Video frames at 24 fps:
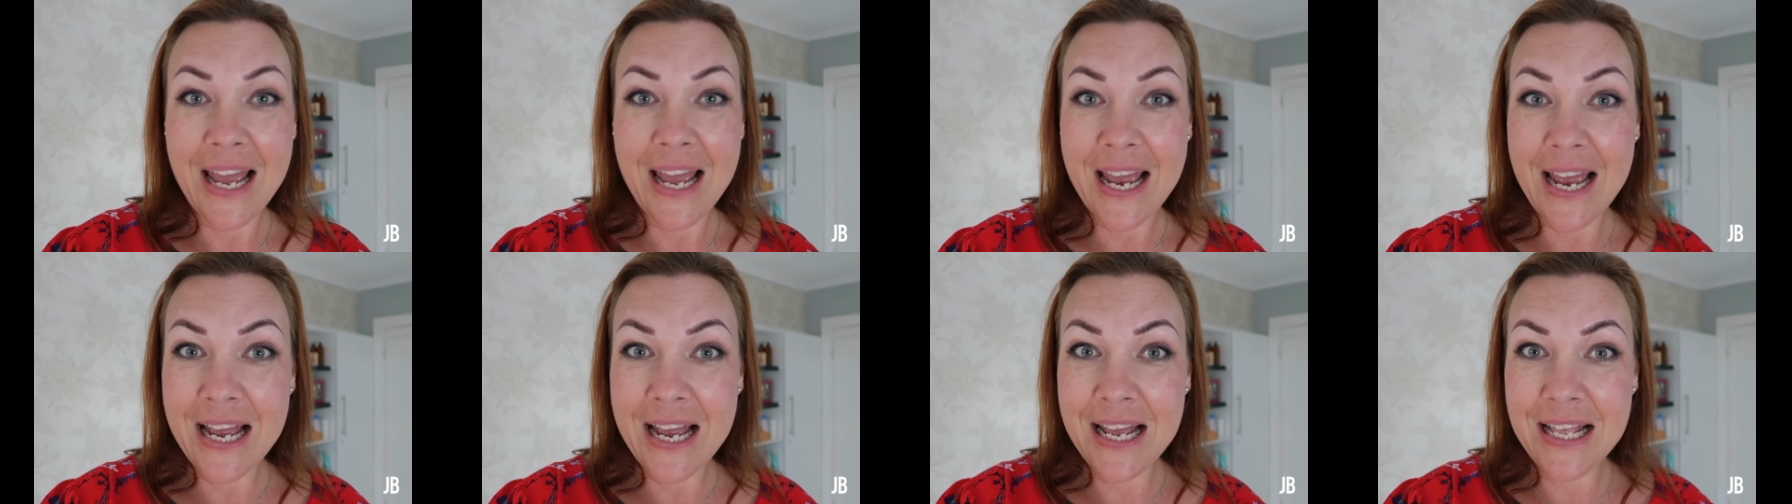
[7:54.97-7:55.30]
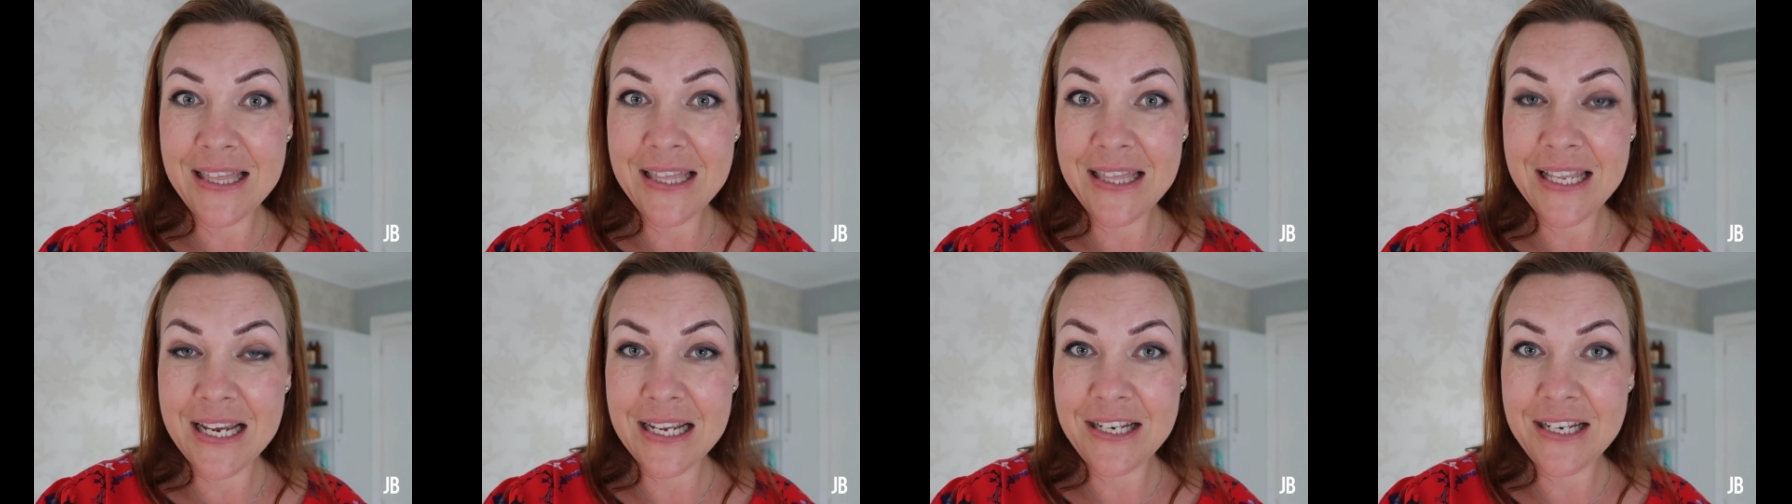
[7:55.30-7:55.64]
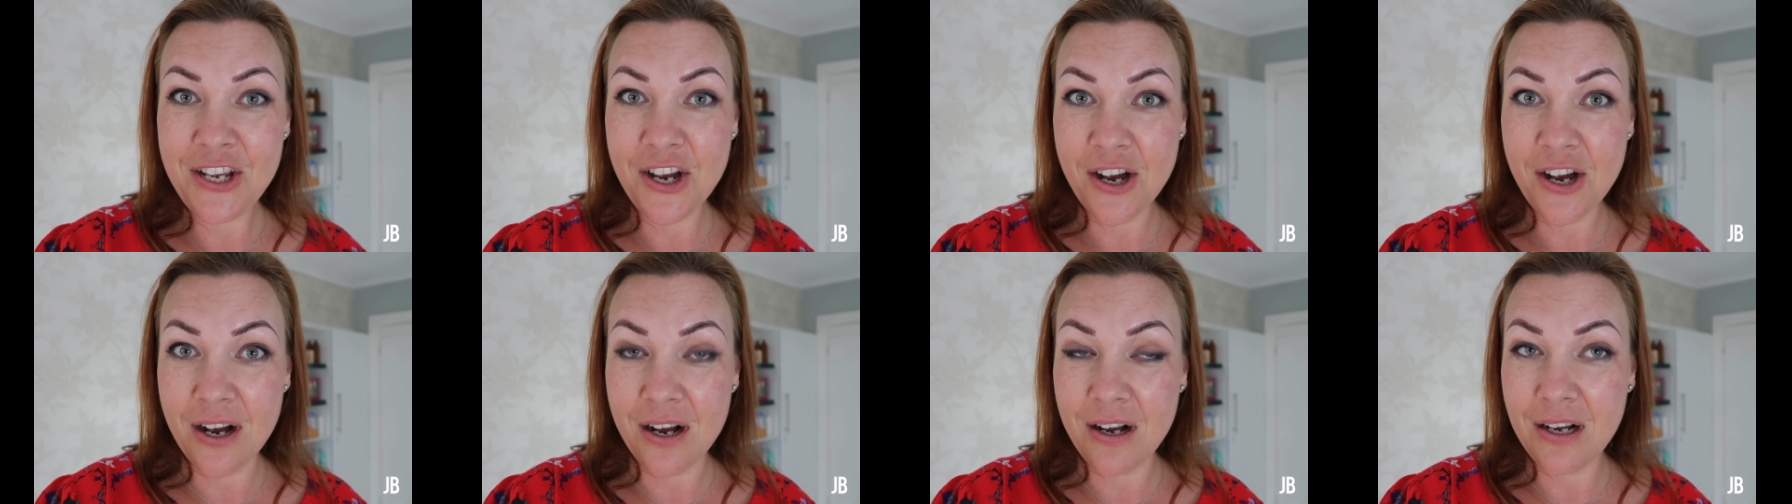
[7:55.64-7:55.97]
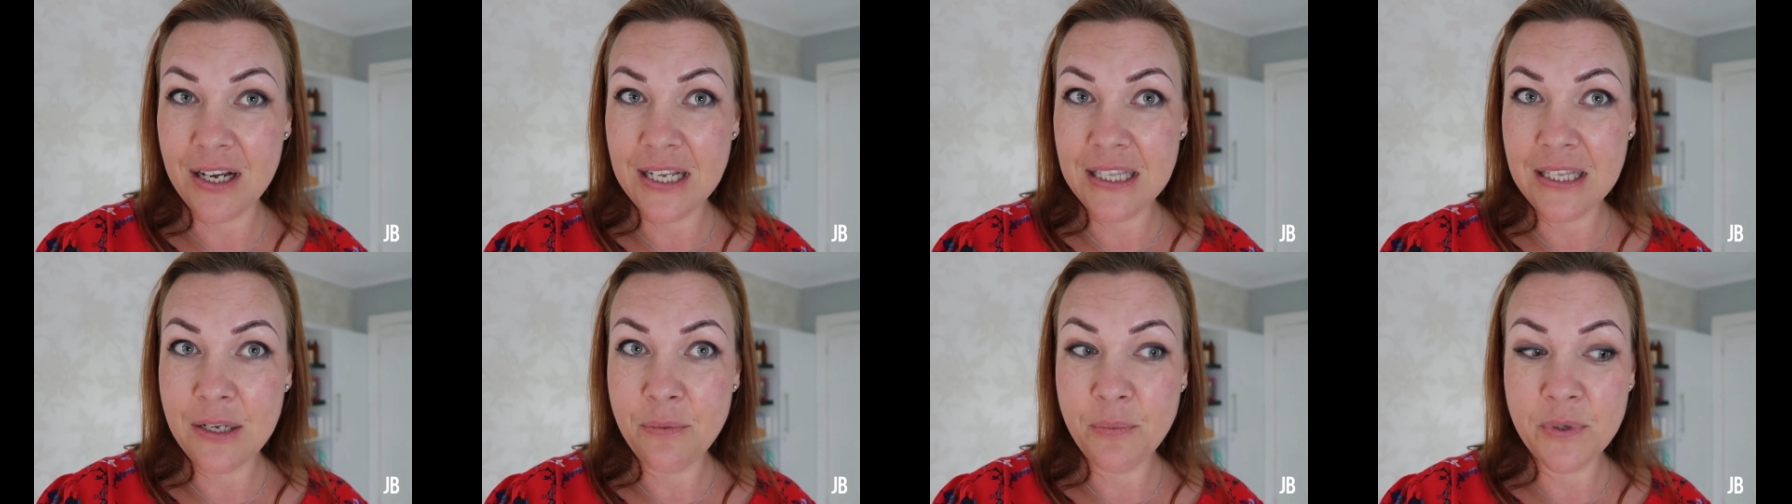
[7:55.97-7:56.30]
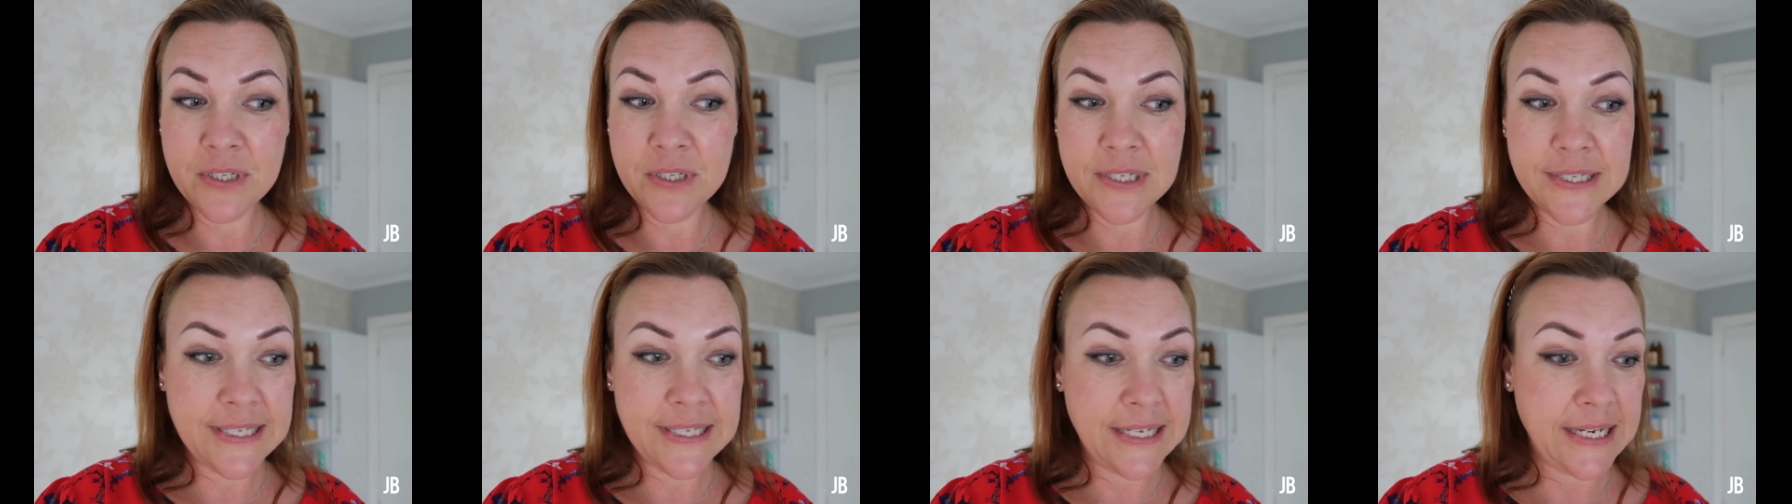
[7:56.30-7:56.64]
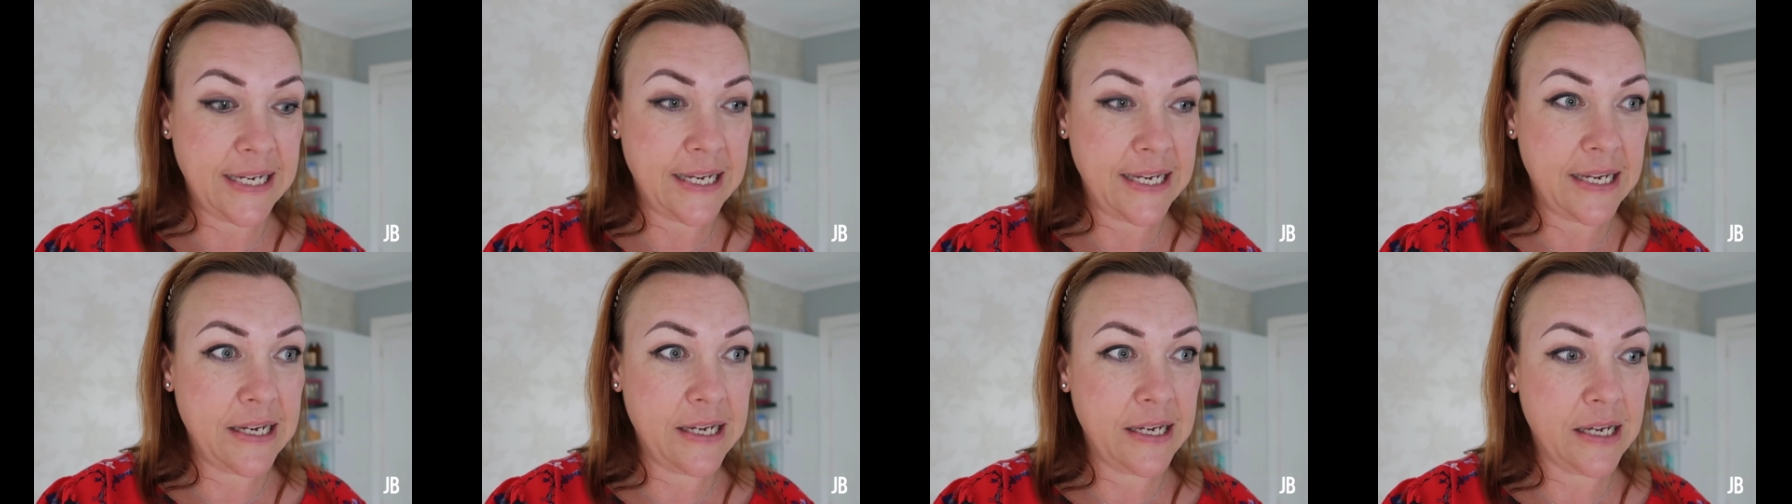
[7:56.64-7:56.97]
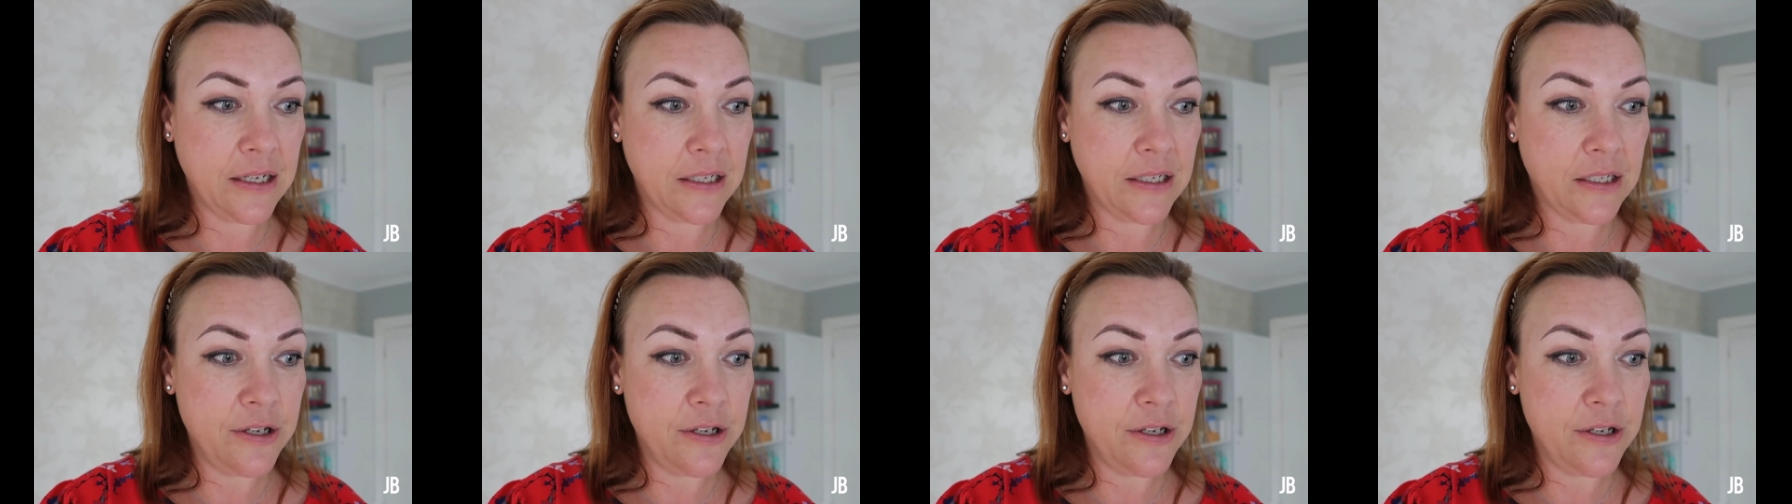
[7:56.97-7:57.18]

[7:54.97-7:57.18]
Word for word: And then yeah, and then we'll see